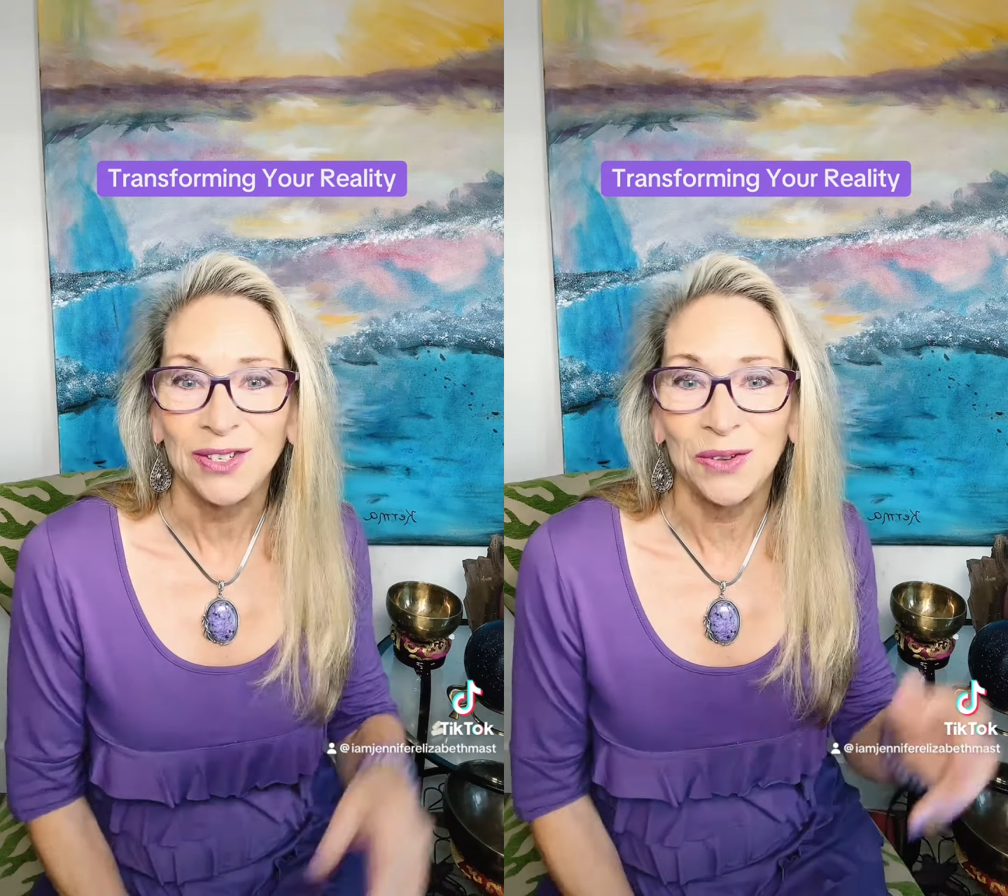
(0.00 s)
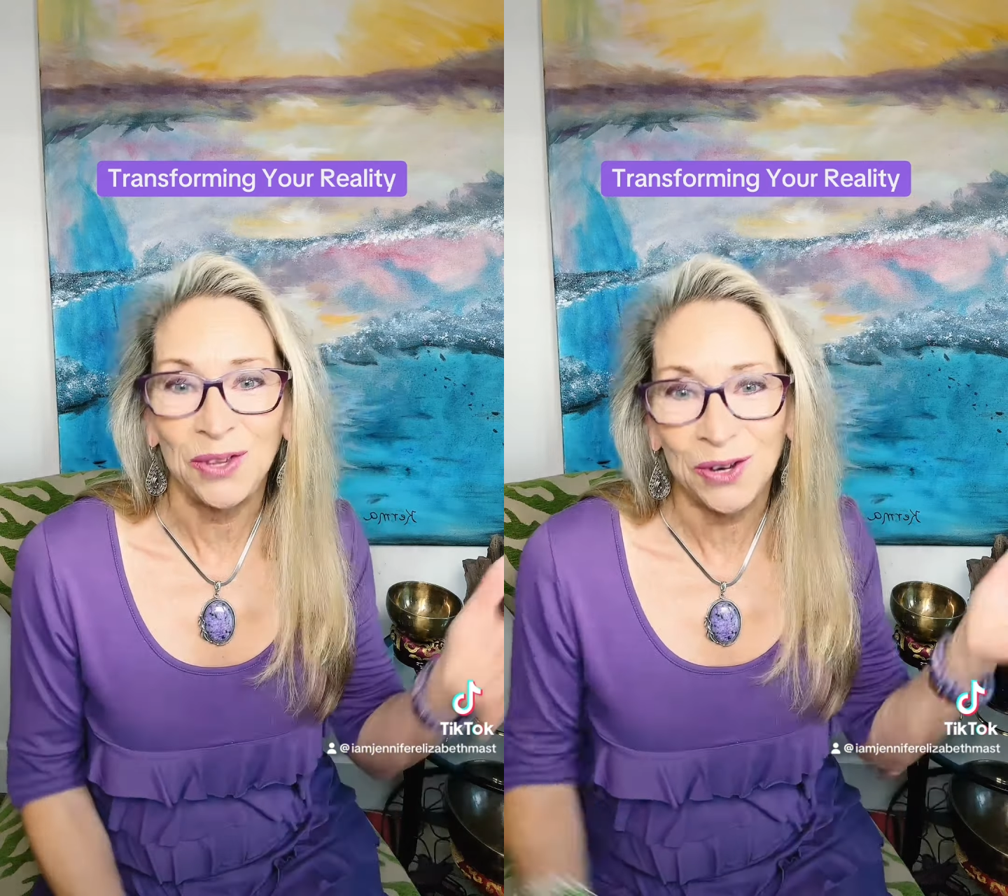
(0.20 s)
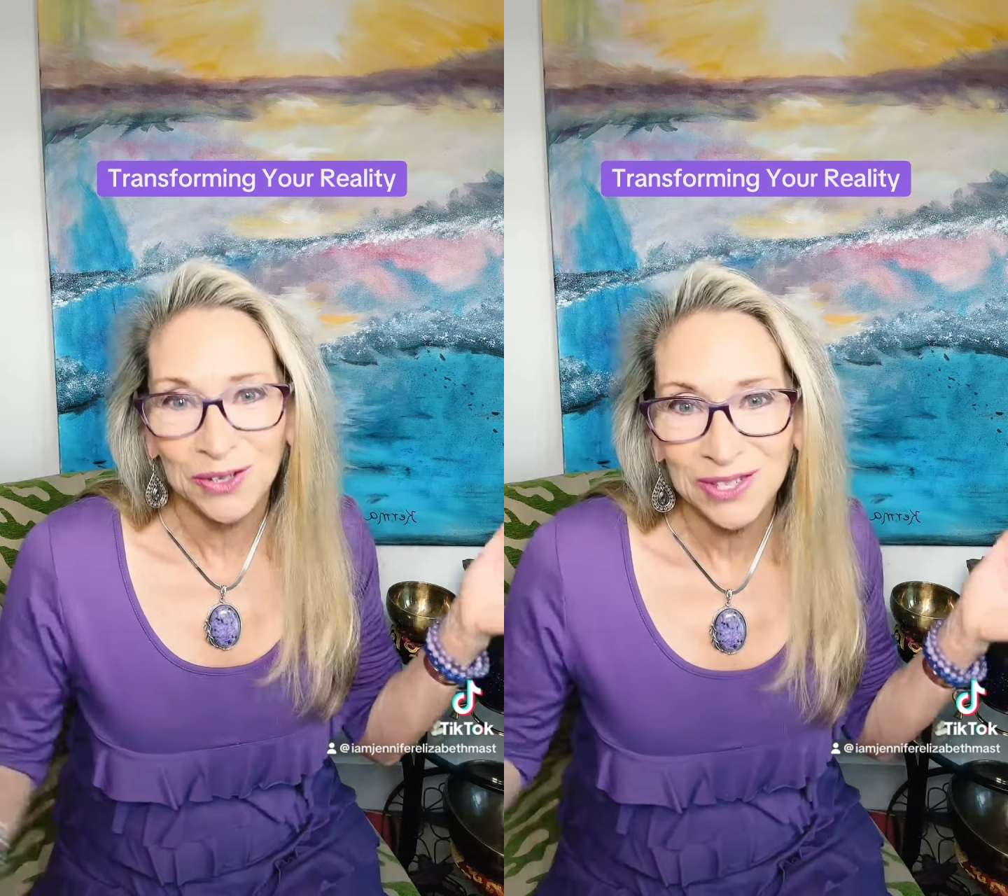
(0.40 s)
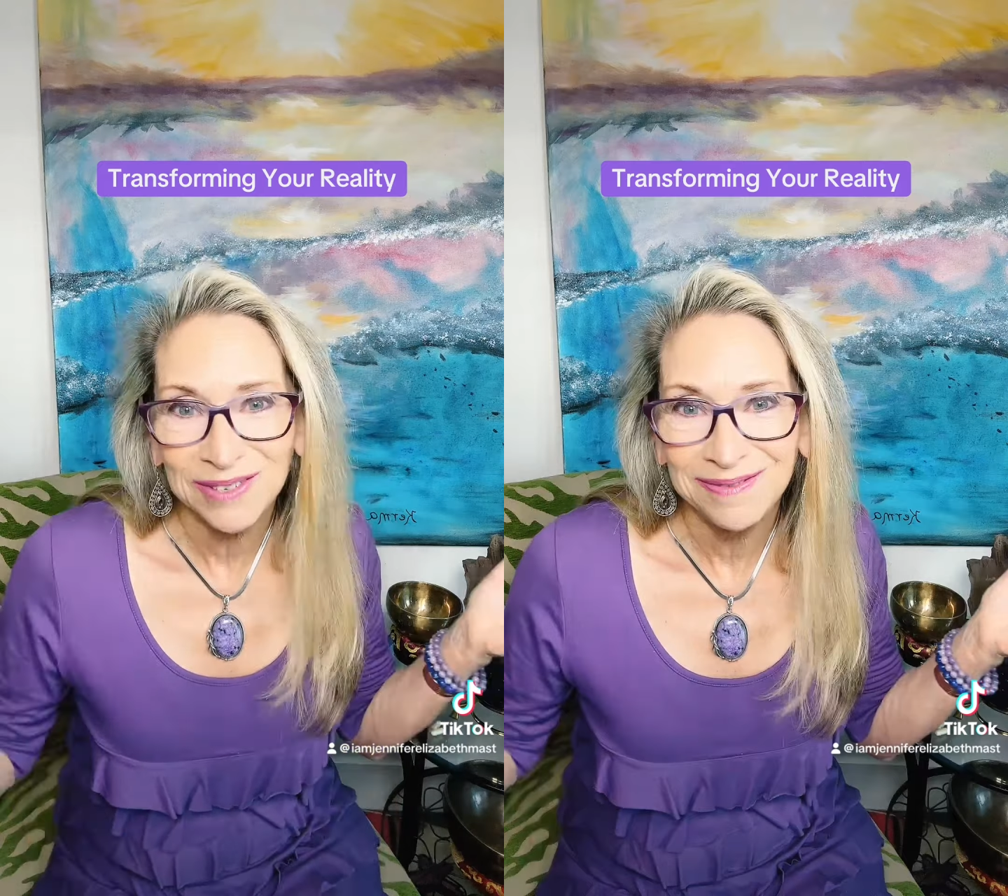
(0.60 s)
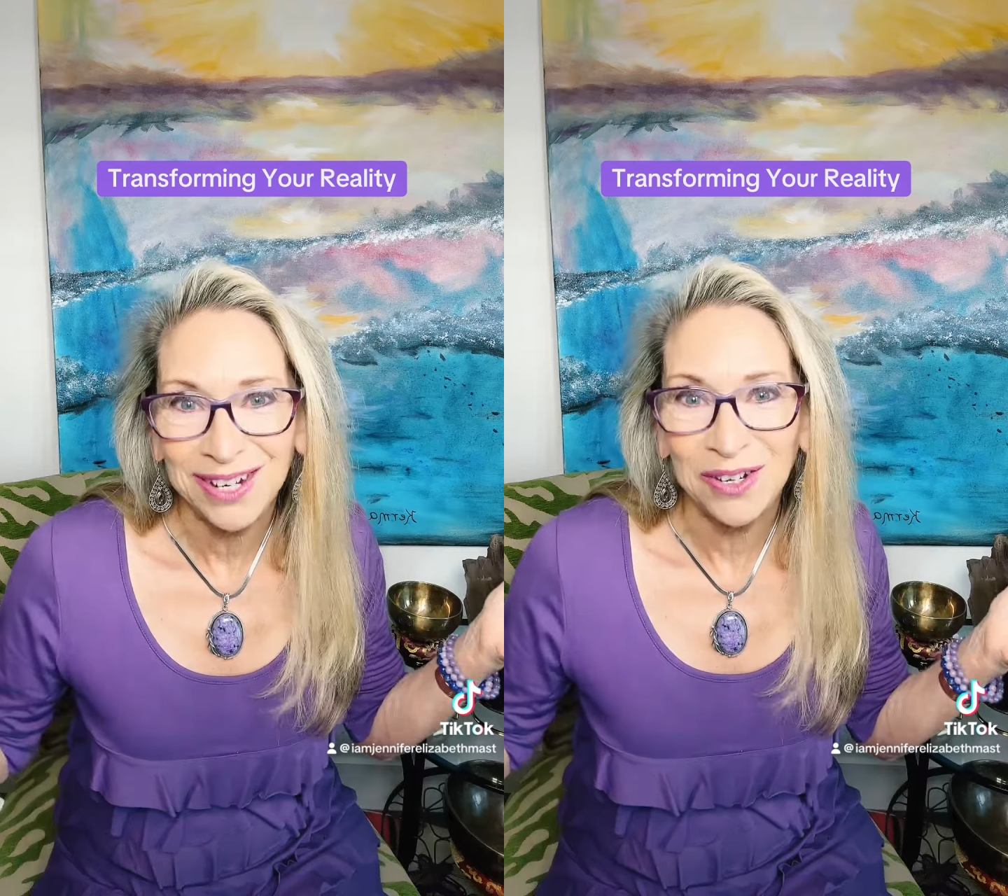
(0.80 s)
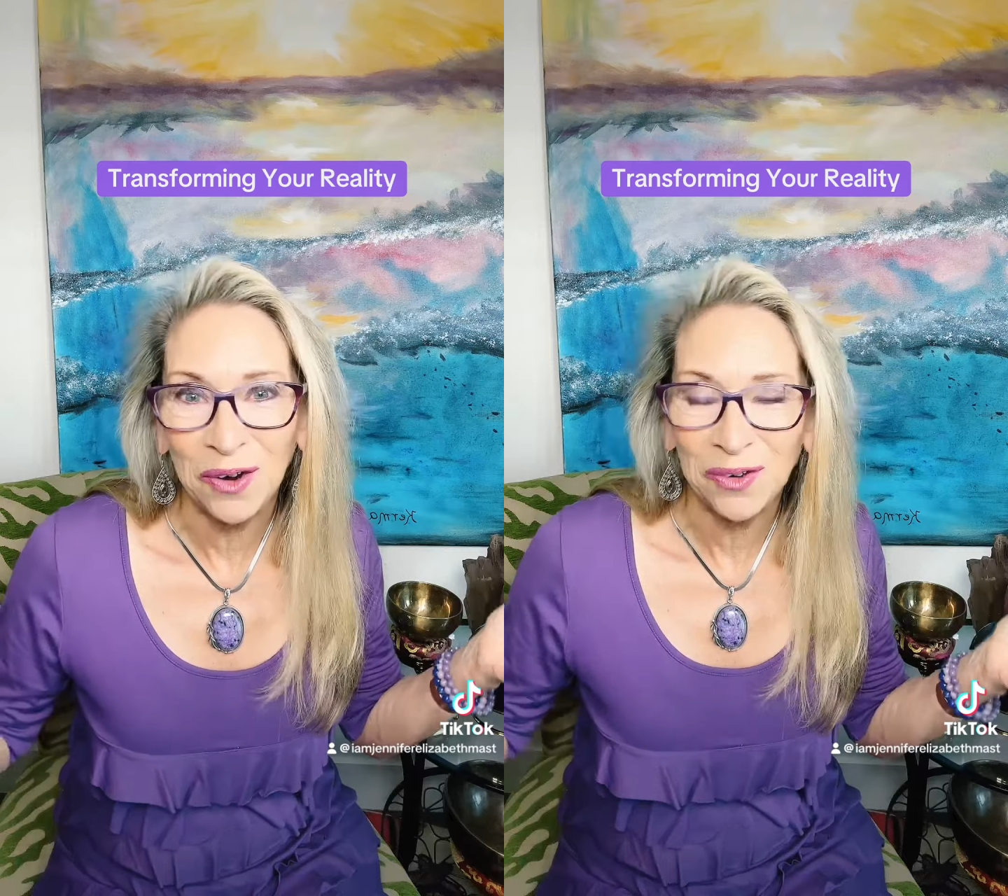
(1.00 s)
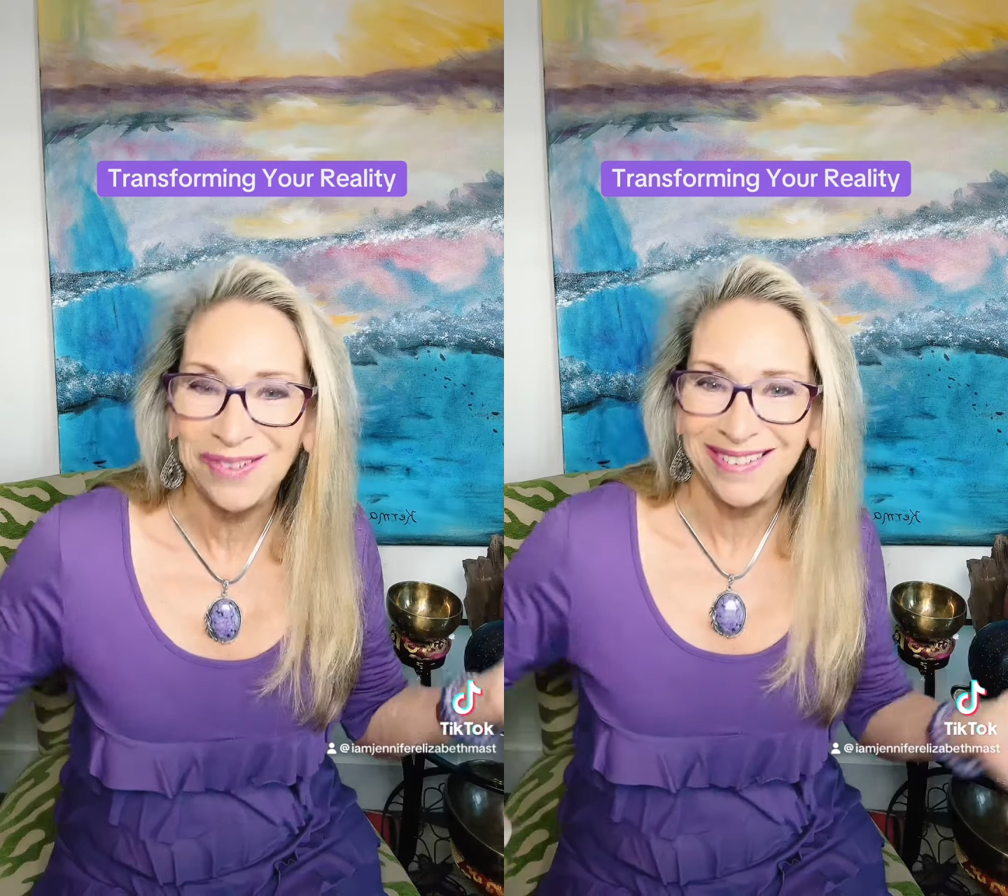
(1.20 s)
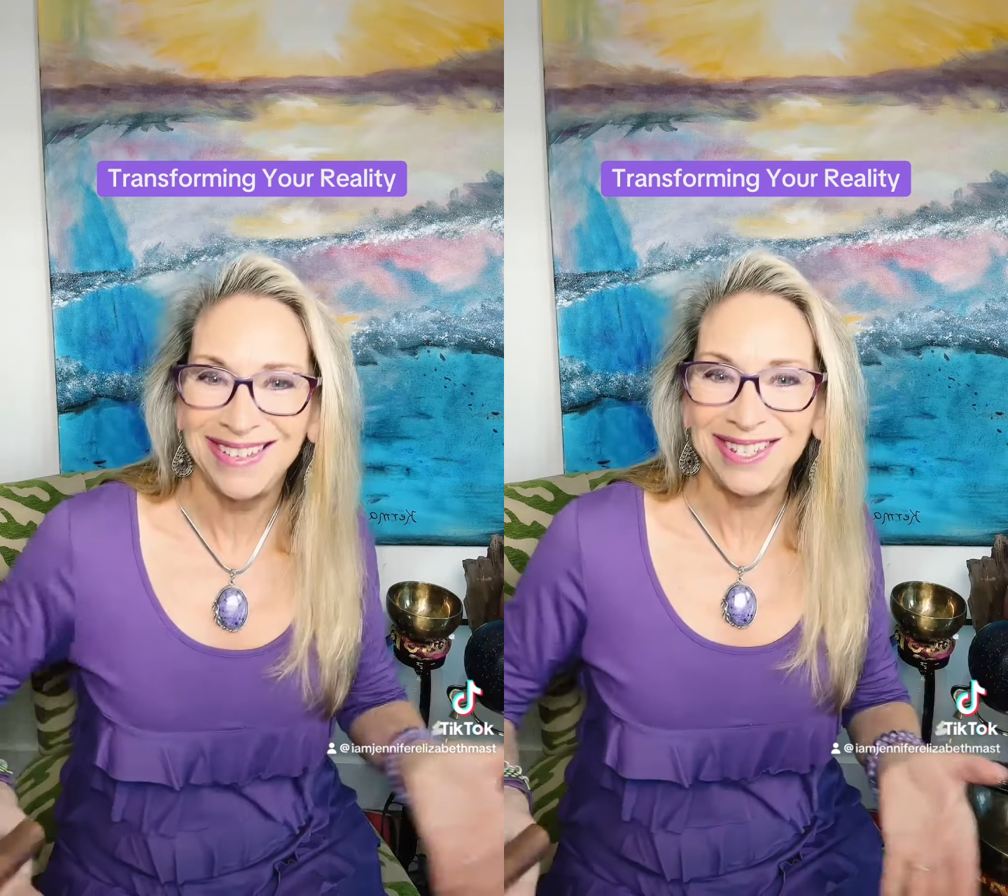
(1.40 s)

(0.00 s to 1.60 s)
so there's, you know,